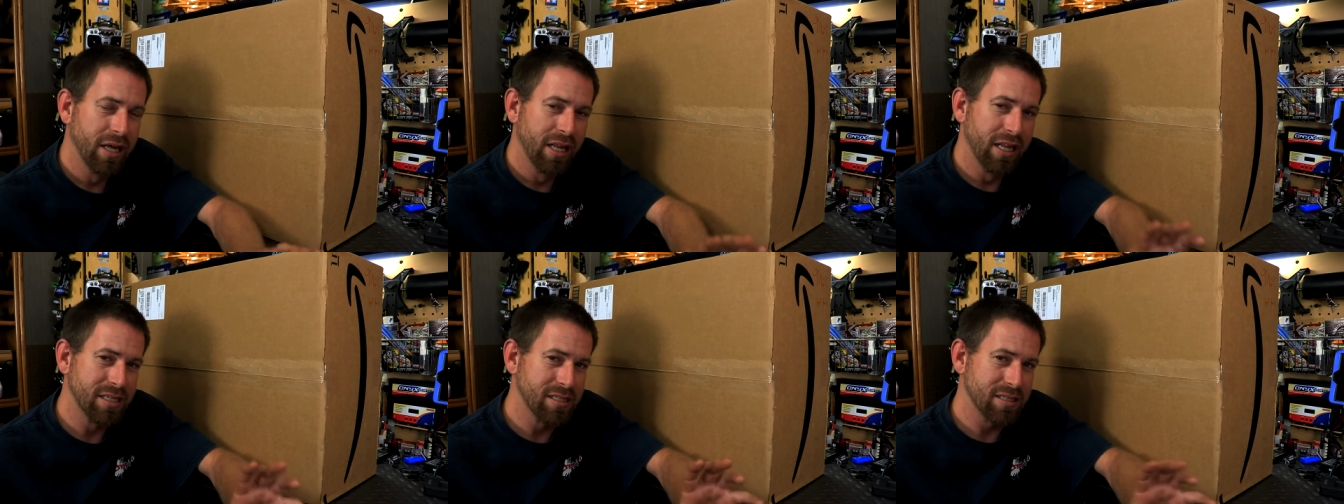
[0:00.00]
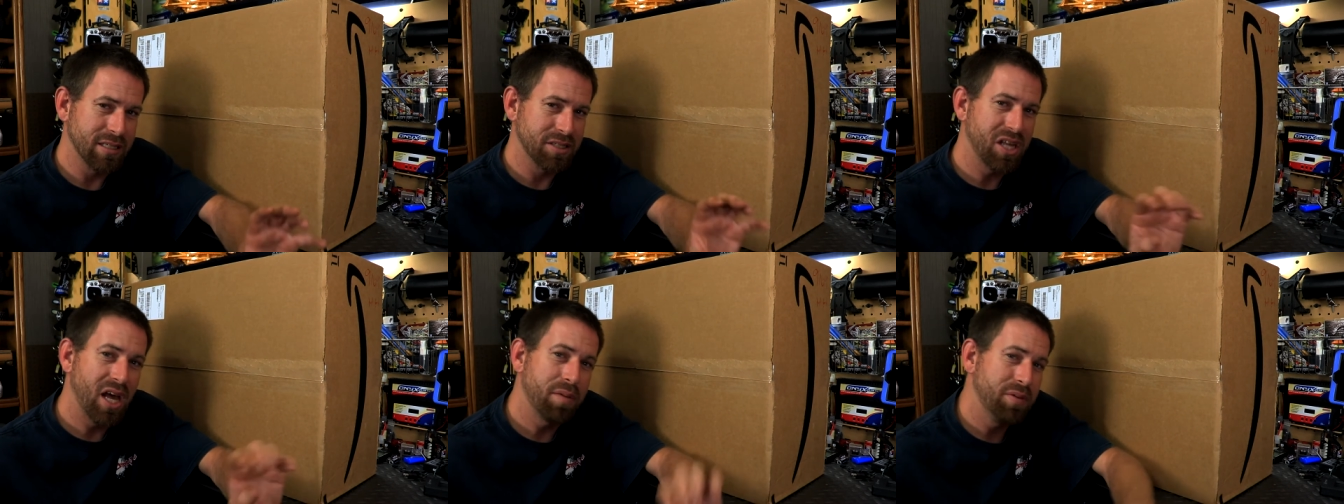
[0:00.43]
This is a
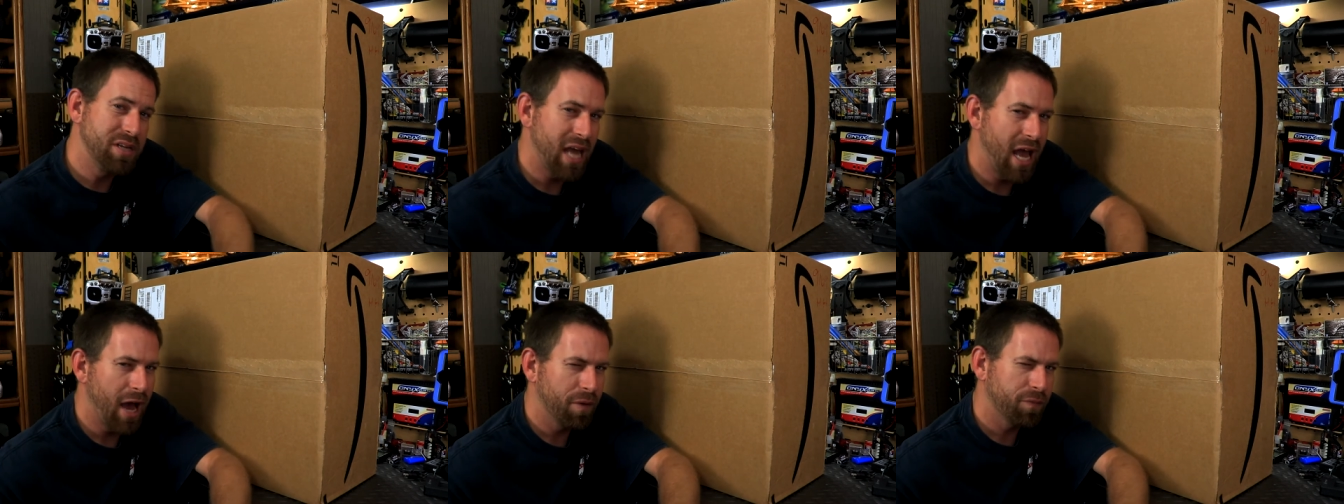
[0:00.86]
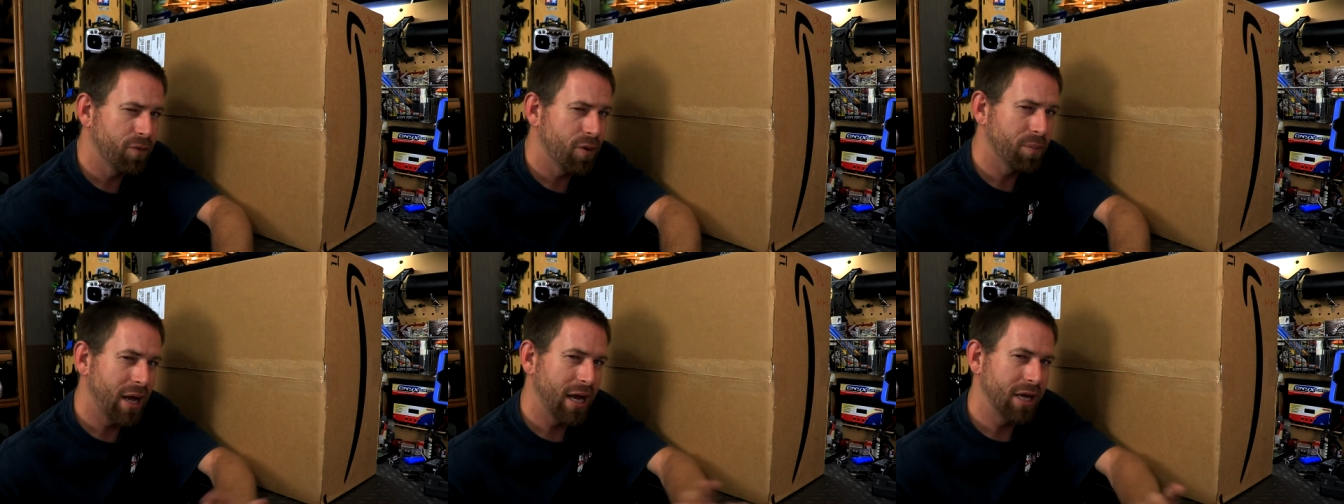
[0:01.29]
step down
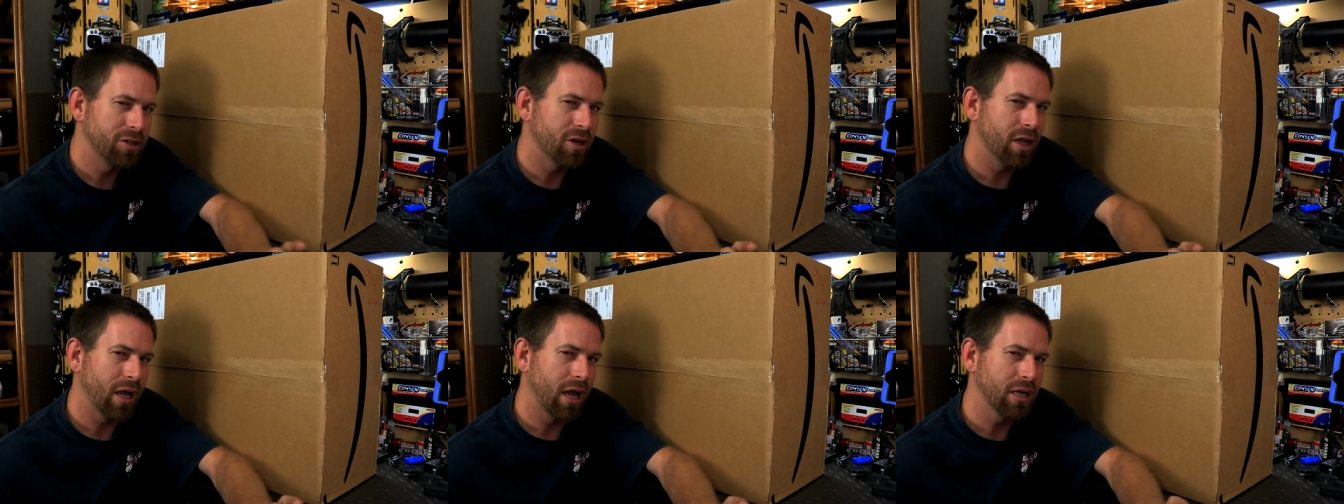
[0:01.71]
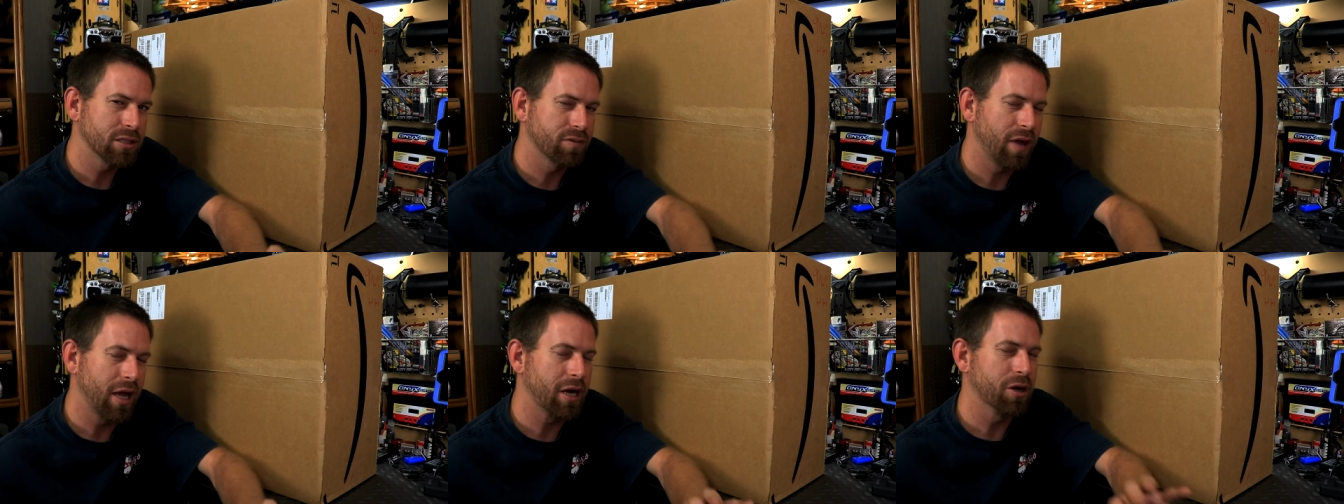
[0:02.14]
from a hydraulic
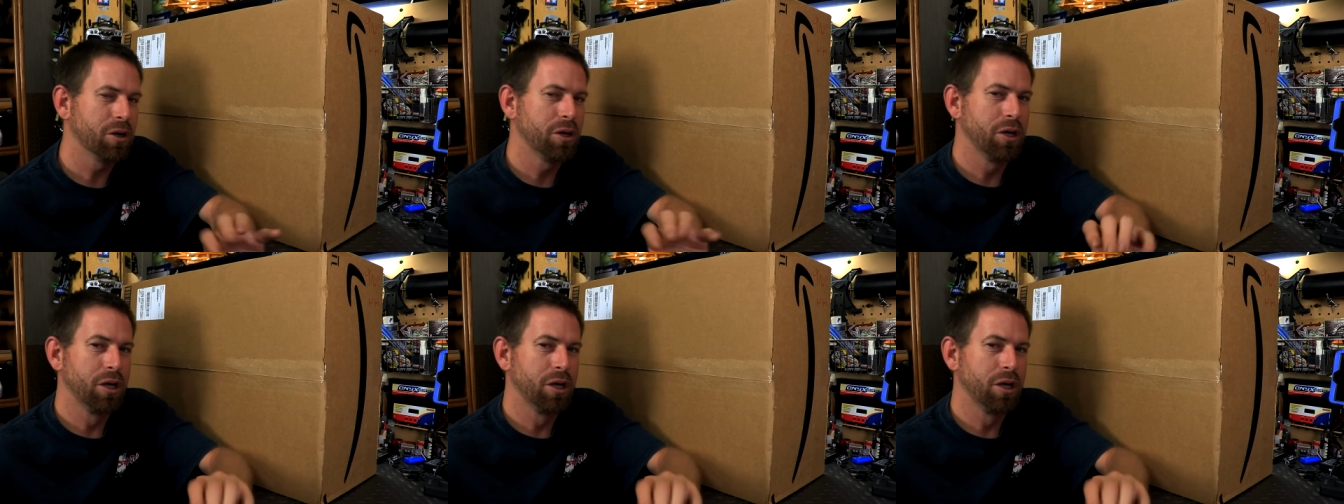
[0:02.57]
excavator.